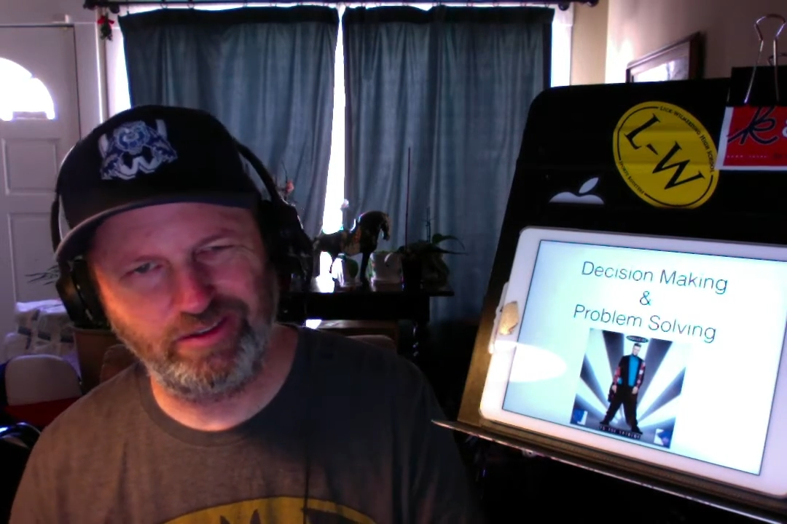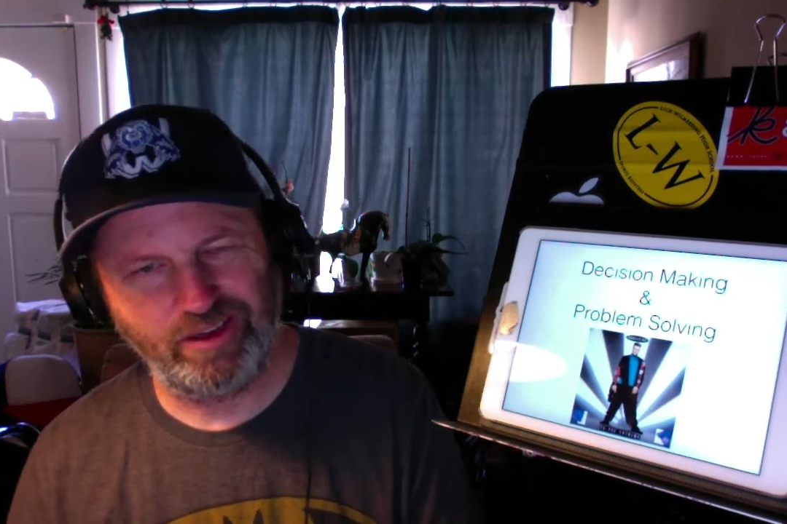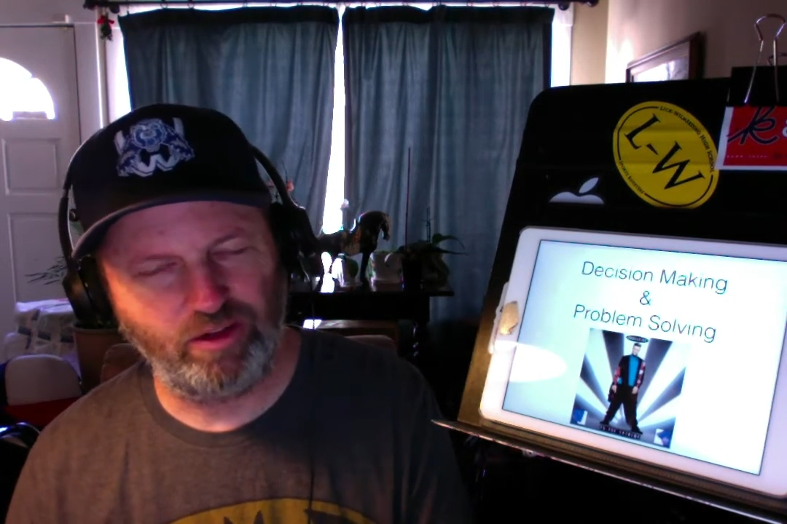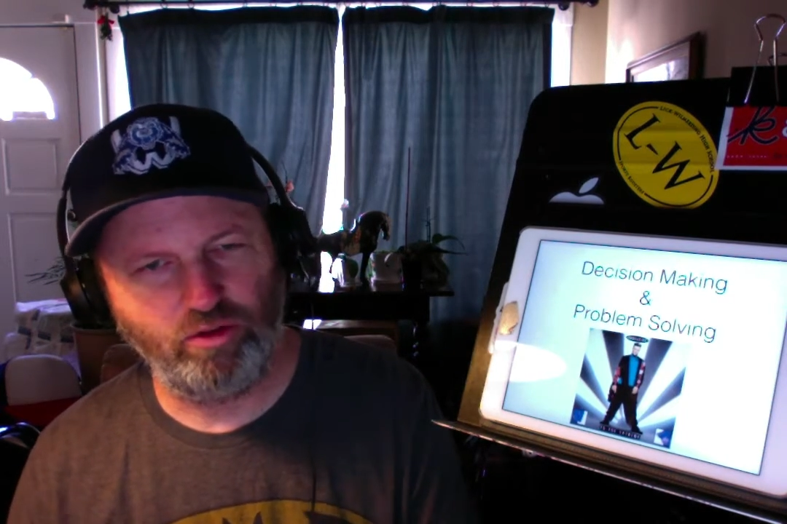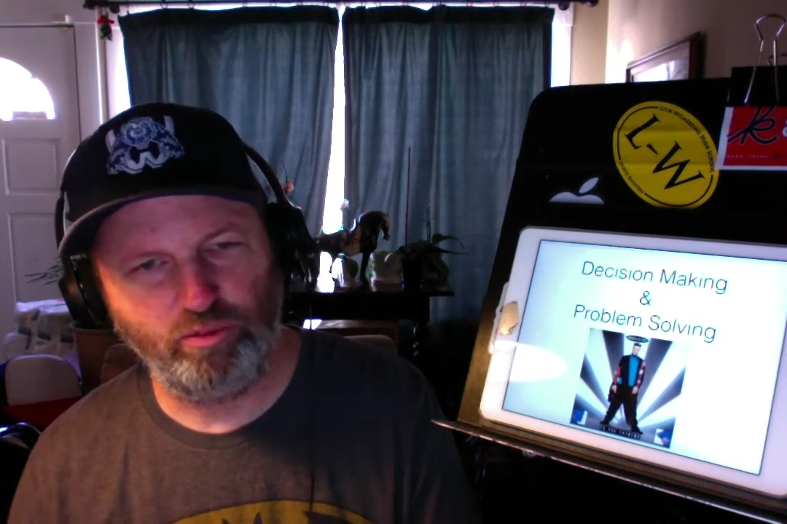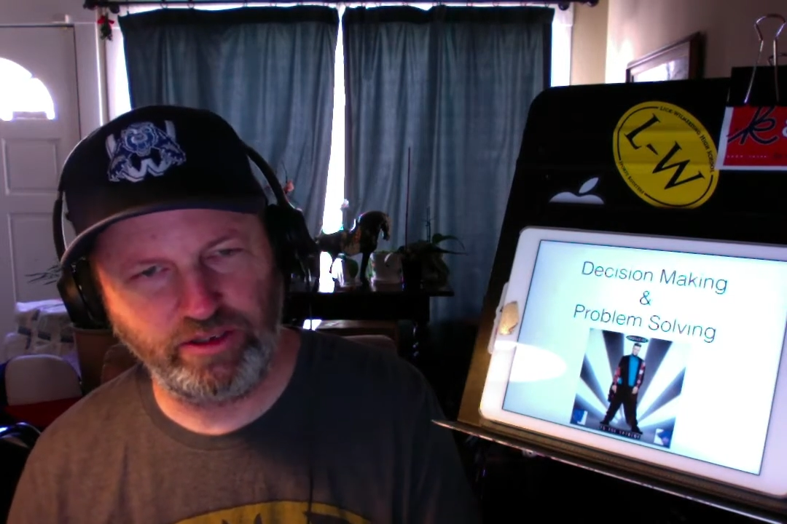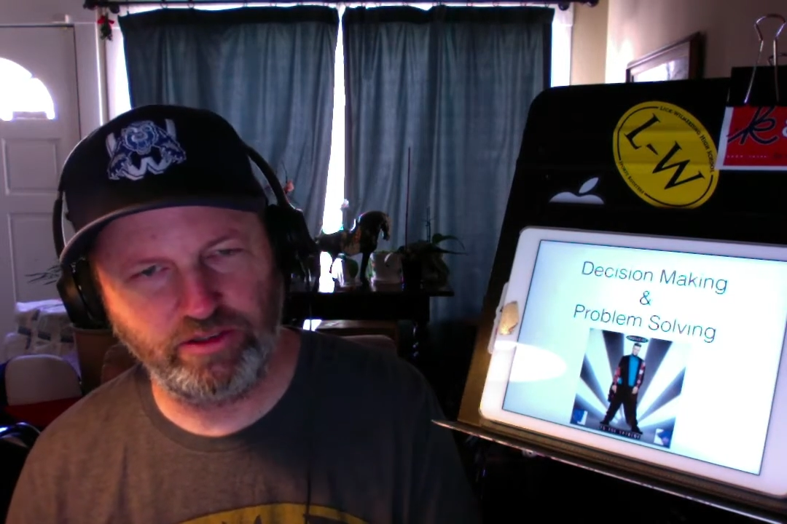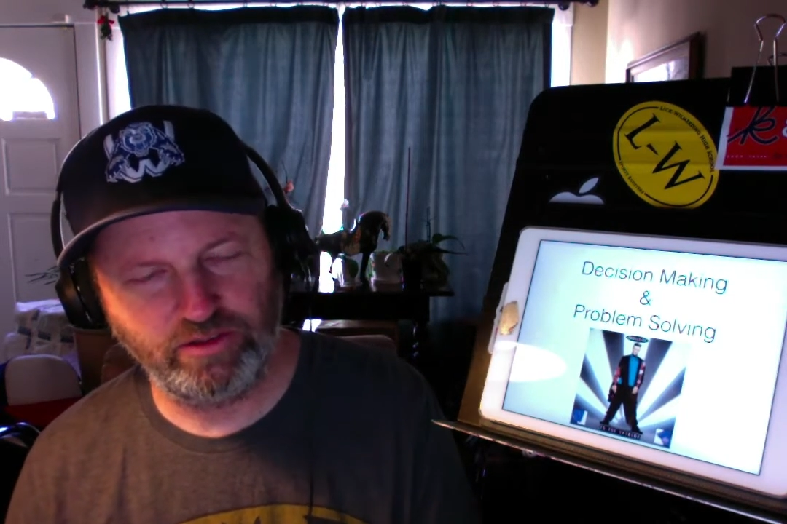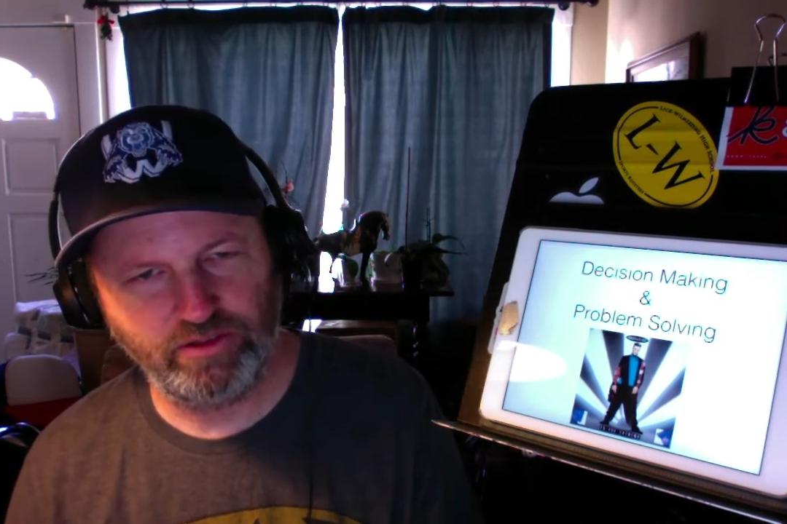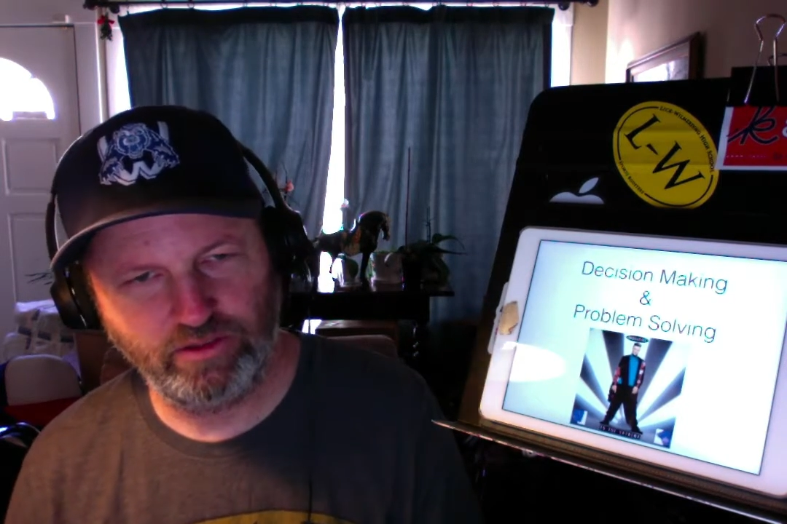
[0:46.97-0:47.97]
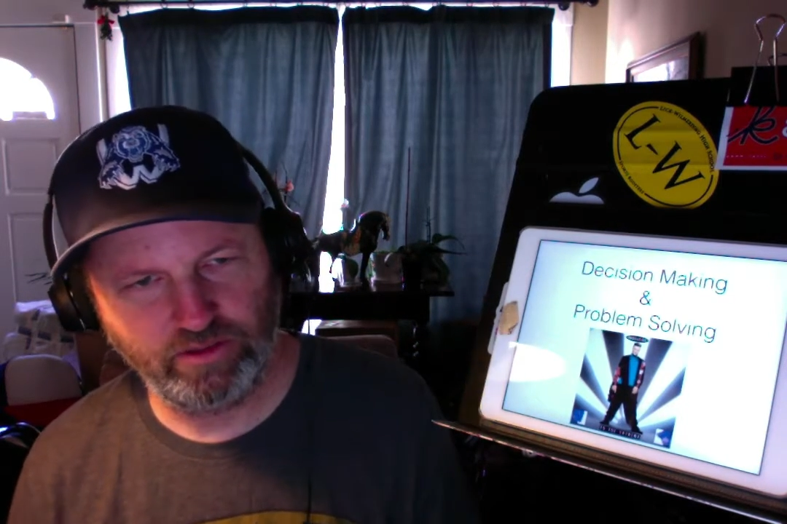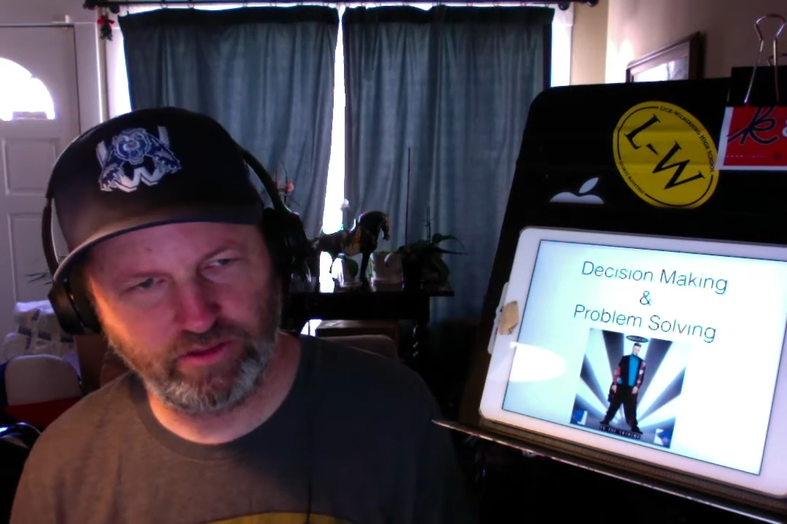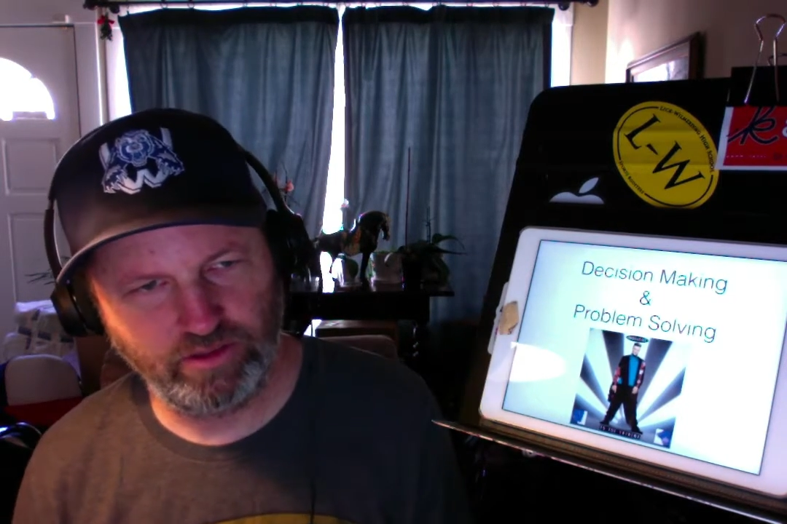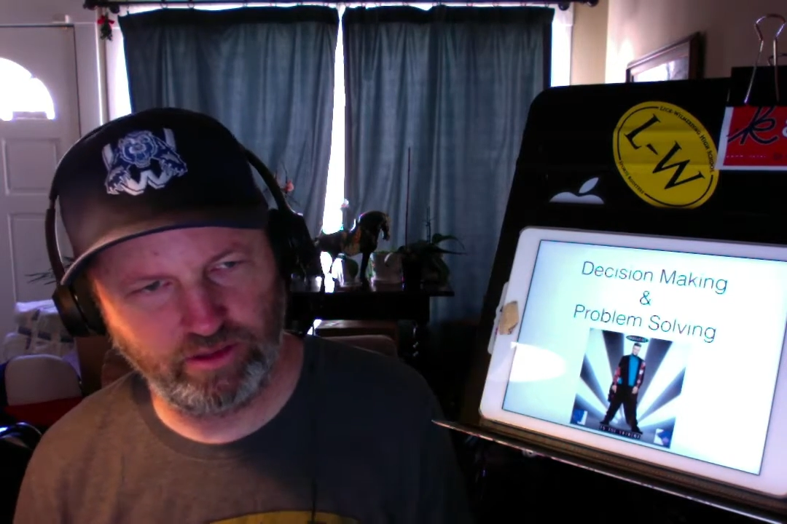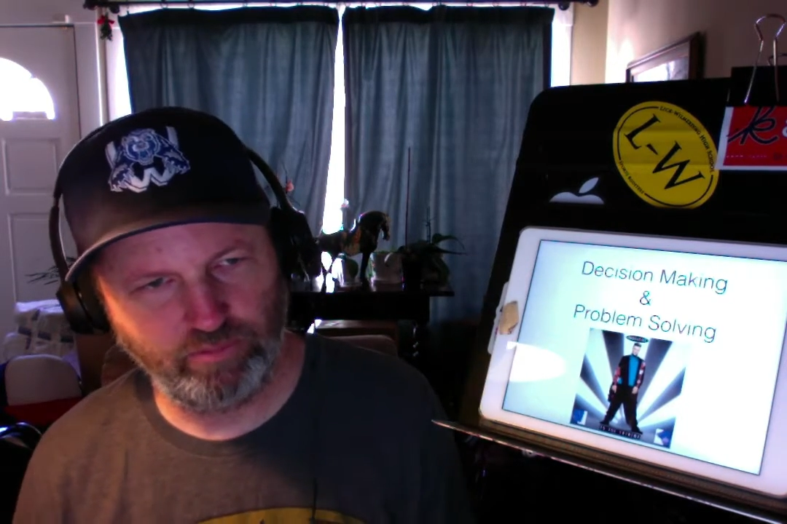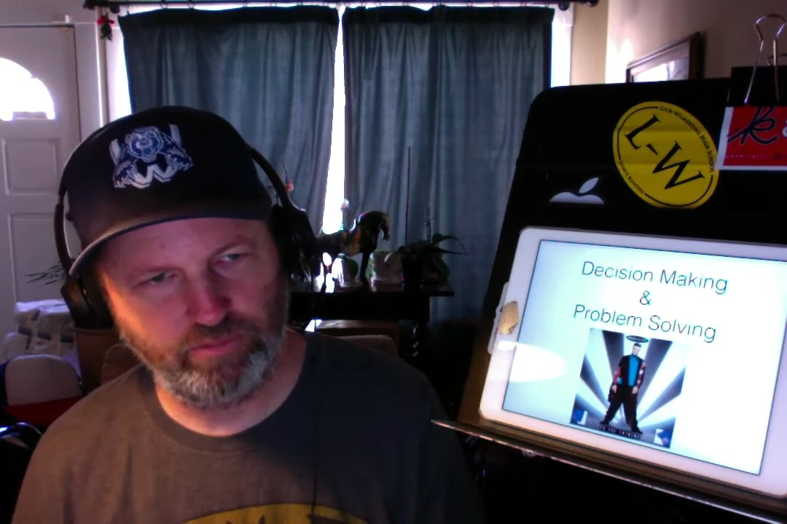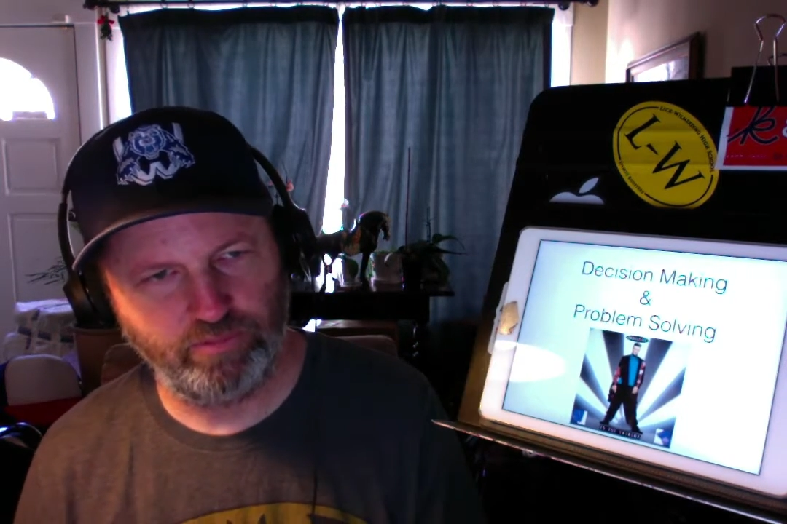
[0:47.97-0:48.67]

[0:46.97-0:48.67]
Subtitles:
like a whole bunch of decisions, and